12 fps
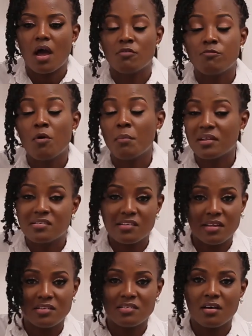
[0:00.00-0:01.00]
And 4 months
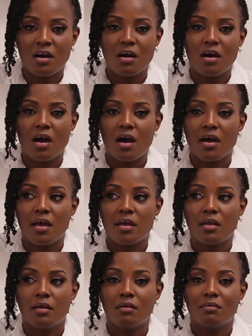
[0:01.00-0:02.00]
later,
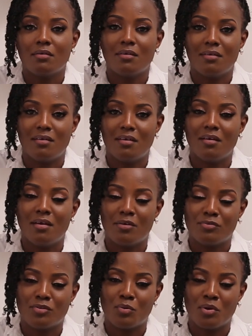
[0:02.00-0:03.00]
I
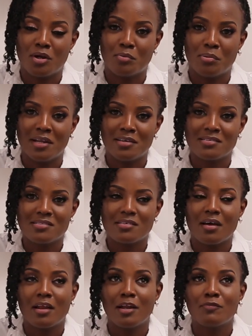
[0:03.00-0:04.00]
left the workplace.
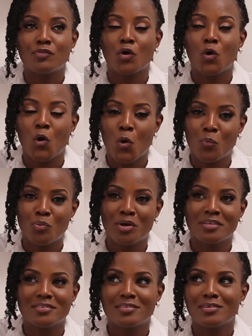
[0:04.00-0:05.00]
I left the
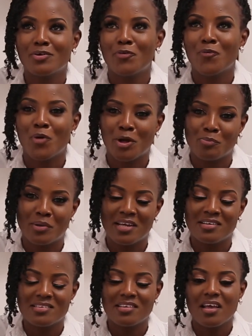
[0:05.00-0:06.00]
corporate
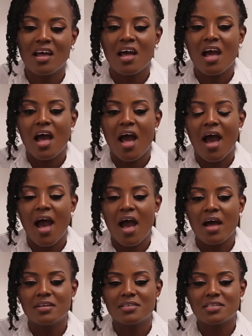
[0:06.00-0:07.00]
workplace.
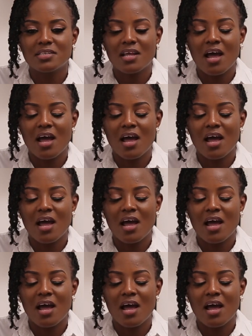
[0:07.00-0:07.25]
And